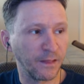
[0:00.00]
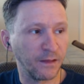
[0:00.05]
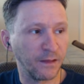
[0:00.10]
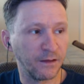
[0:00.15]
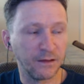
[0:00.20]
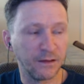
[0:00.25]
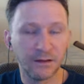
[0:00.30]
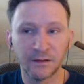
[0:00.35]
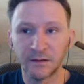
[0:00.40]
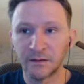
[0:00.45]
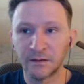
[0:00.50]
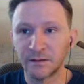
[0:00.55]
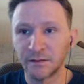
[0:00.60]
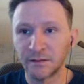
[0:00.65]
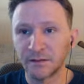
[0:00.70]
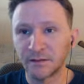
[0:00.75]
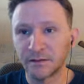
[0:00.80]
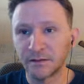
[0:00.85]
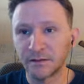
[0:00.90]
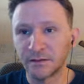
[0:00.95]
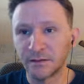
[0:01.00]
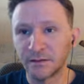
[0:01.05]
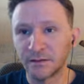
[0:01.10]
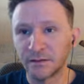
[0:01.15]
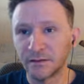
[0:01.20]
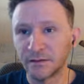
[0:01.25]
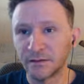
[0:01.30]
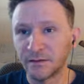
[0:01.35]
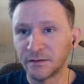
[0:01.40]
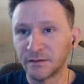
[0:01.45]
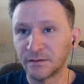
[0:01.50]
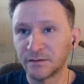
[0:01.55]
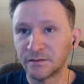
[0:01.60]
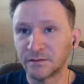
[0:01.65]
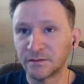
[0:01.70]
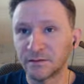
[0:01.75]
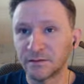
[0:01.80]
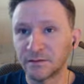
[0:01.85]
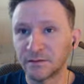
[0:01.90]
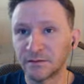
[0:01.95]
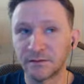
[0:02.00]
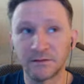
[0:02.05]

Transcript: Nothing is said.